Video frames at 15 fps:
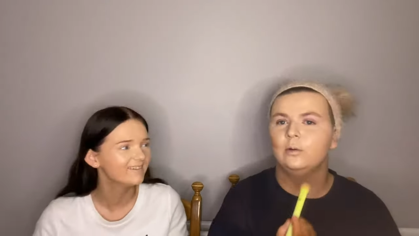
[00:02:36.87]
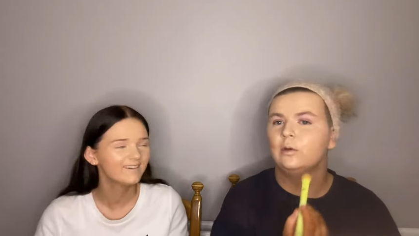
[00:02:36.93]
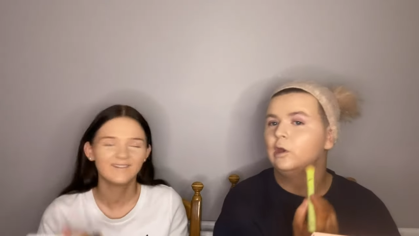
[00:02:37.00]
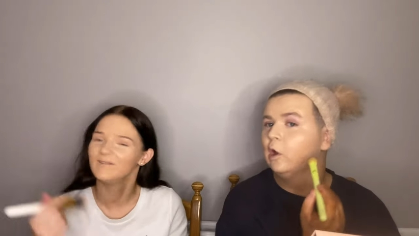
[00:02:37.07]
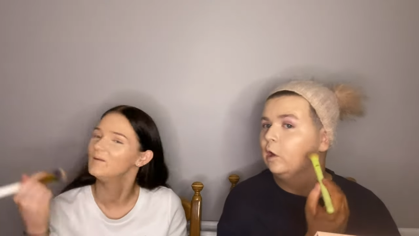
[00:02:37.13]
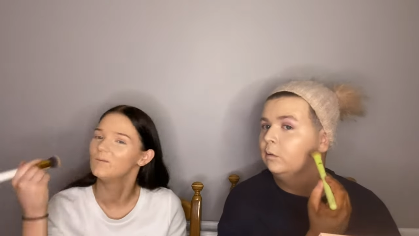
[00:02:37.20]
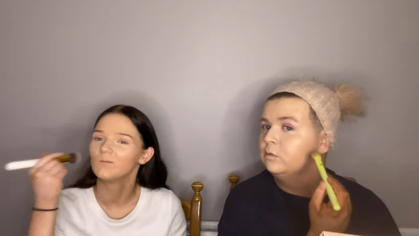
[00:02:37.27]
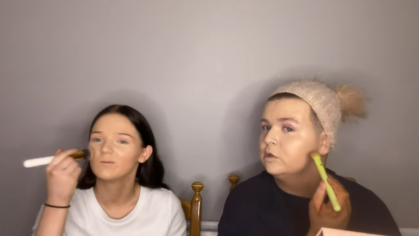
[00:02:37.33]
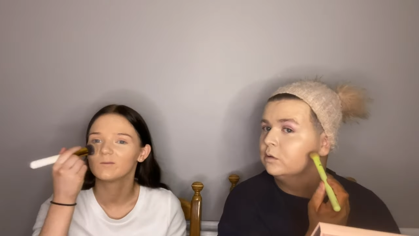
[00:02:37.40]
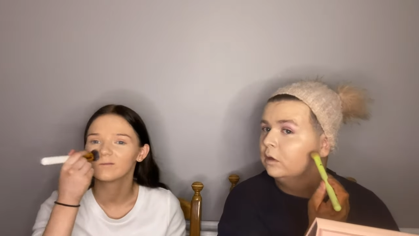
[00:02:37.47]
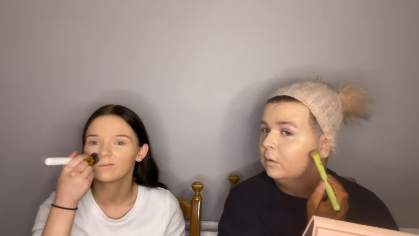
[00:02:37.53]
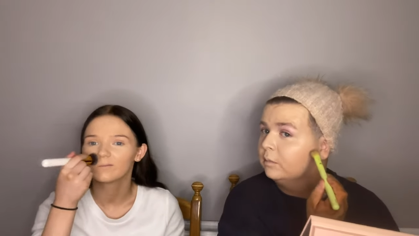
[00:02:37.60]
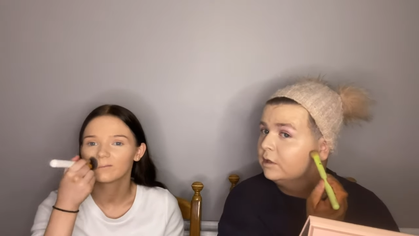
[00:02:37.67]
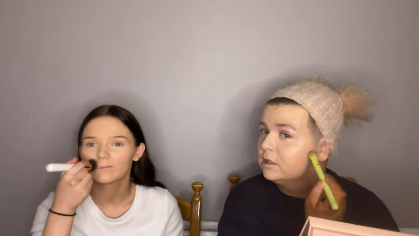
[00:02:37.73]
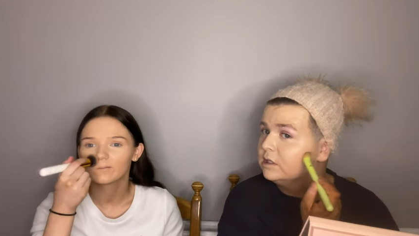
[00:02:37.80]
Speaker 1: Now I'm just
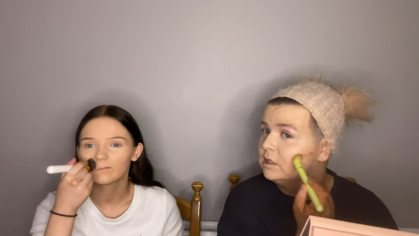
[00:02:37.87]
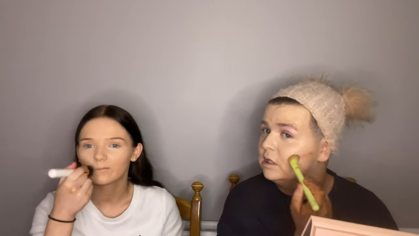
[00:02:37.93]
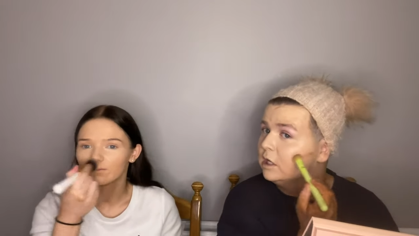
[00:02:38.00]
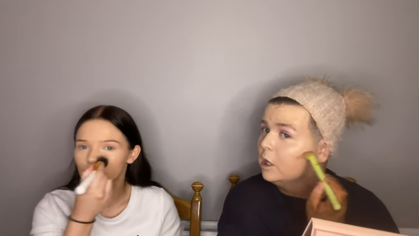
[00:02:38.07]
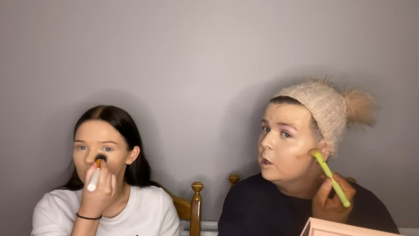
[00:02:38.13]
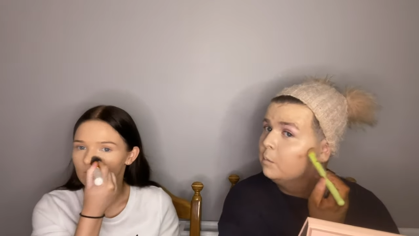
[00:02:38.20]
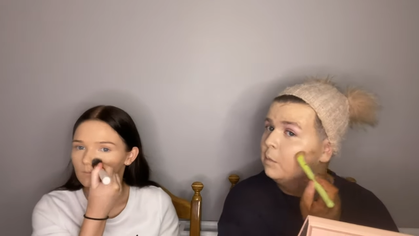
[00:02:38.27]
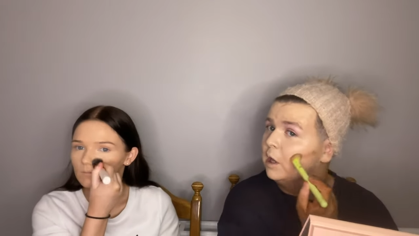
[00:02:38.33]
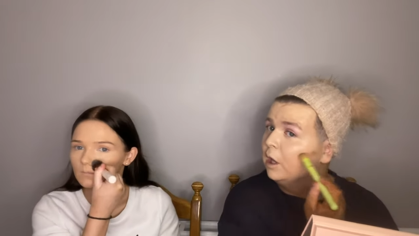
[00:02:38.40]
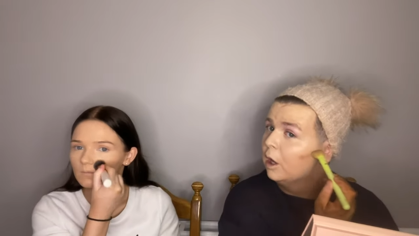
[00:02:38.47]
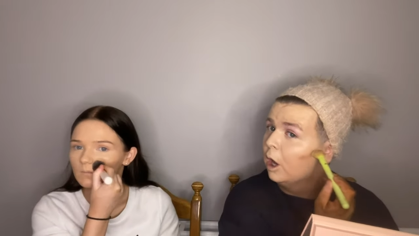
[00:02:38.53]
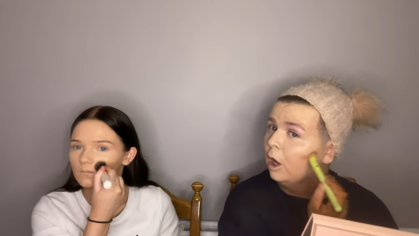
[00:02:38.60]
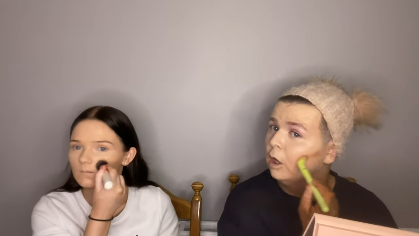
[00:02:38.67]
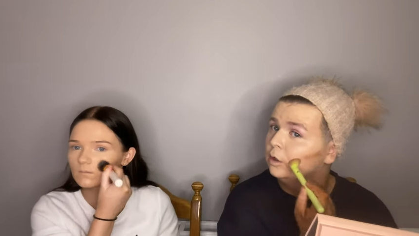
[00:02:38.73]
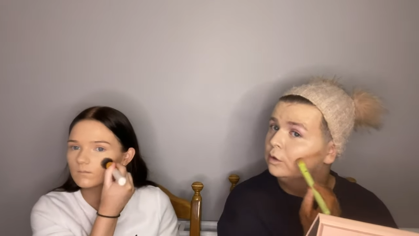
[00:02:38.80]
gonna the CMB
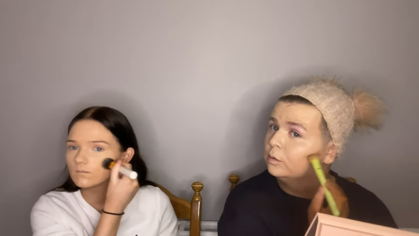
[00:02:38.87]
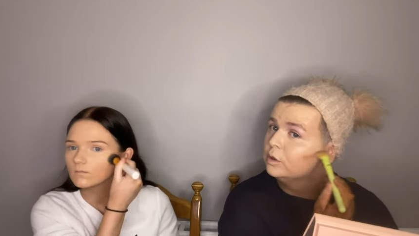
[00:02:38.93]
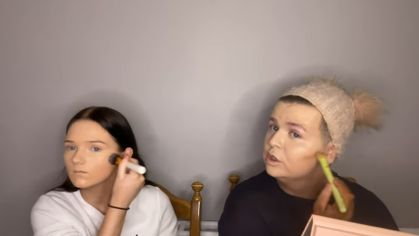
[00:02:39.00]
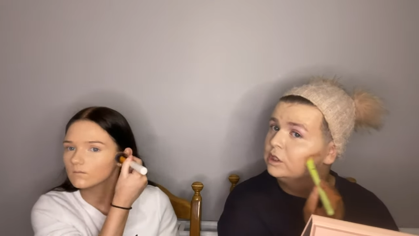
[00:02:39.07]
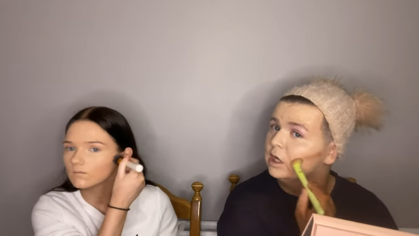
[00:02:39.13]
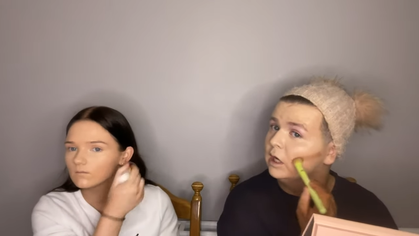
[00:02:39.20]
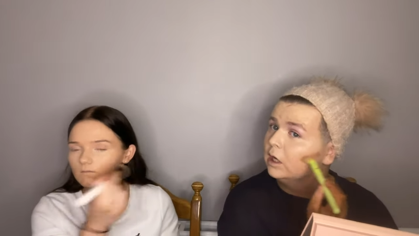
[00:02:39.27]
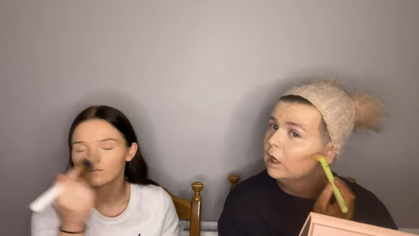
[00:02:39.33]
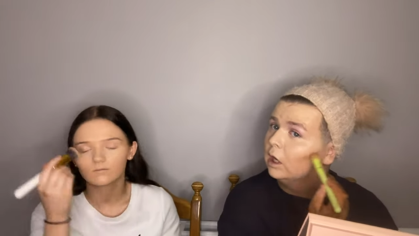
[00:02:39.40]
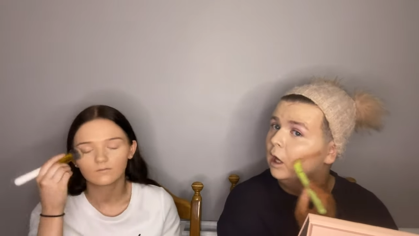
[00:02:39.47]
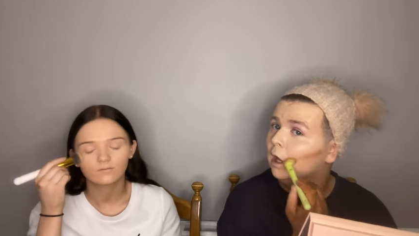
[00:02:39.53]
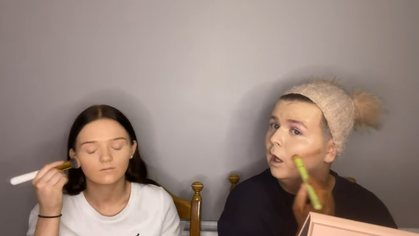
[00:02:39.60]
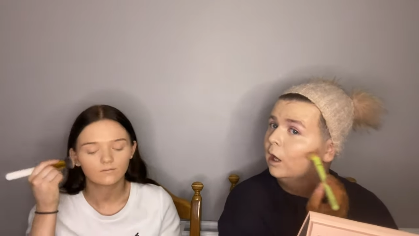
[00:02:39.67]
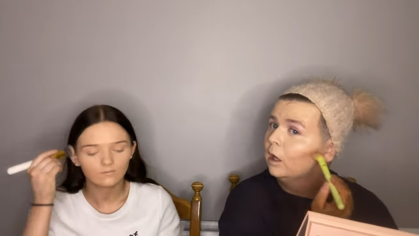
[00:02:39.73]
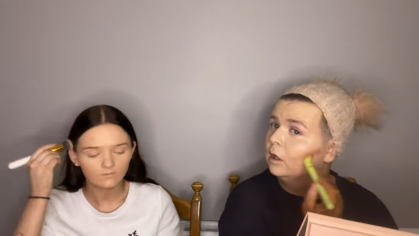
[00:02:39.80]
contour stick
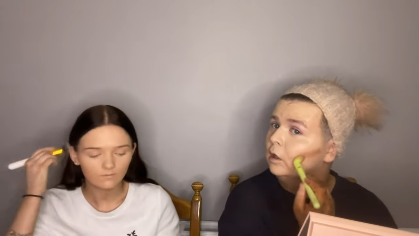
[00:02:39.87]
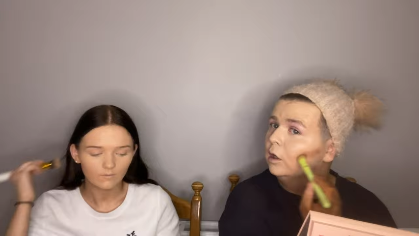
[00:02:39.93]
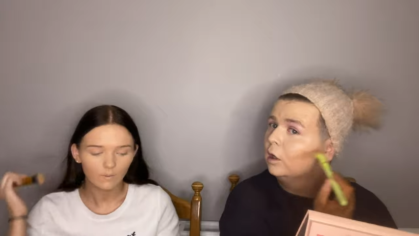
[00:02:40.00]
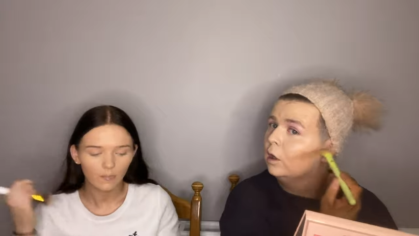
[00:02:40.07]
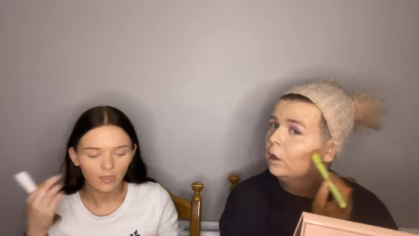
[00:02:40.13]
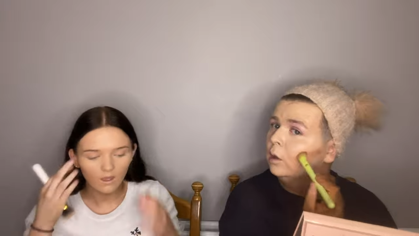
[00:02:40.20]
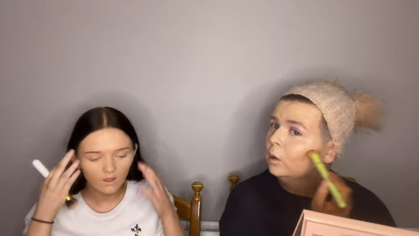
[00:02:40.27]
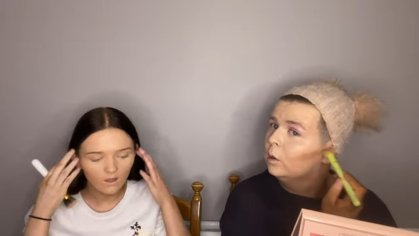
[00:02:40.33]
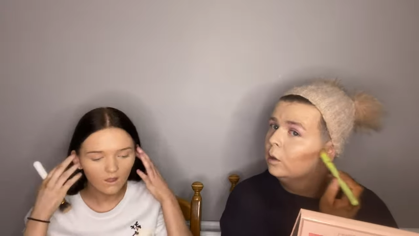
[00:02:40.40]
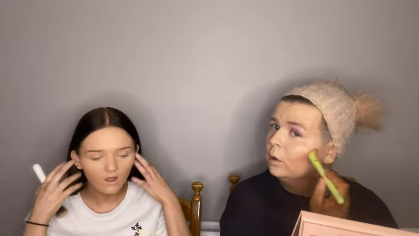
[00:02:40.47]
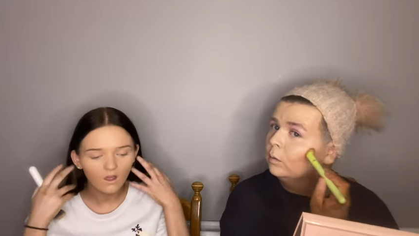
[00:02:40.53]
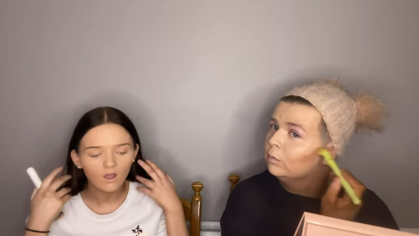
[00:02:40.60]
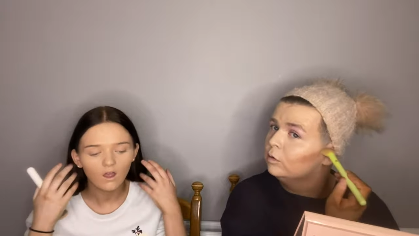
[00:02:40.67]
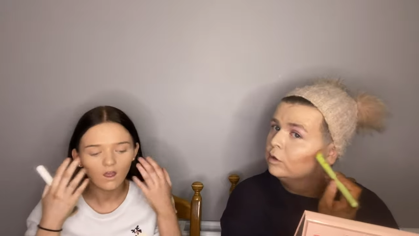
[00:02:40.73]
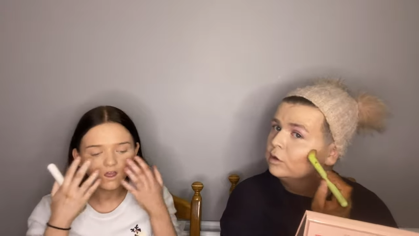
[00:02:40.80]
and
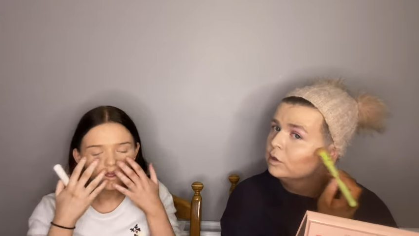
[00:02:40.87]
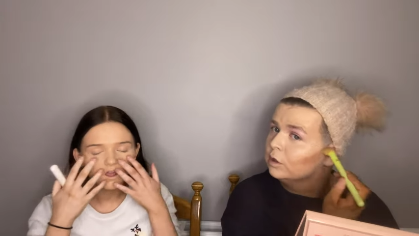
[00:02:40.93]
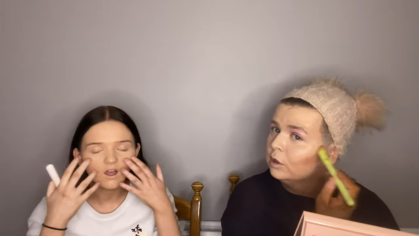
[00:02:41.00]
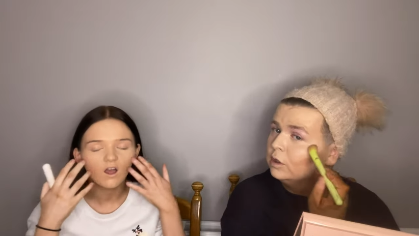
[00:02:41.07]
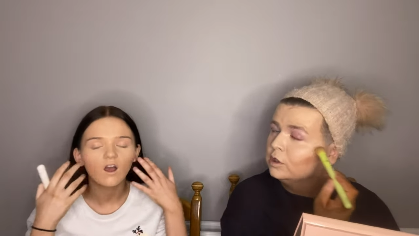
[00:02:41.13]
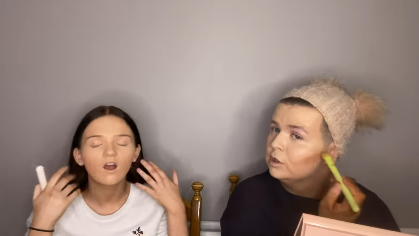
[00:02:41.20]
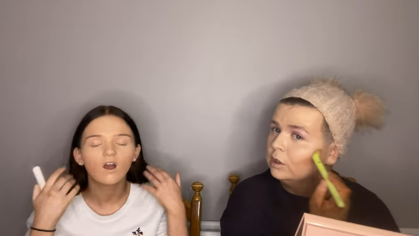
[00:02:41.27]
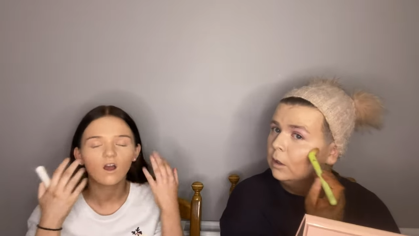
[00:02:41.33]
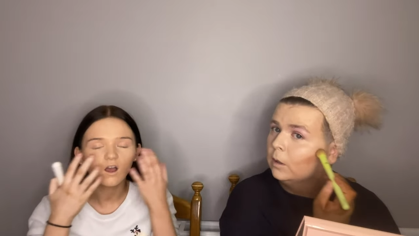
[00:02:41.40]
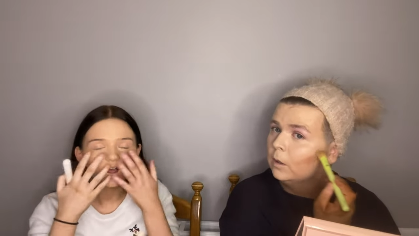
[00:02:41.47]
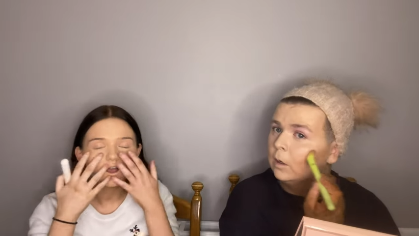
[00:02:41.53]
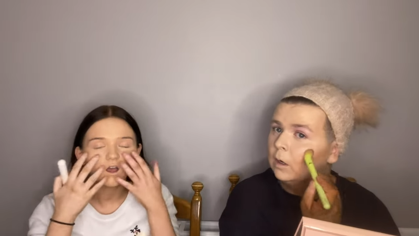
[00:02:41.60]
I'm just gonna start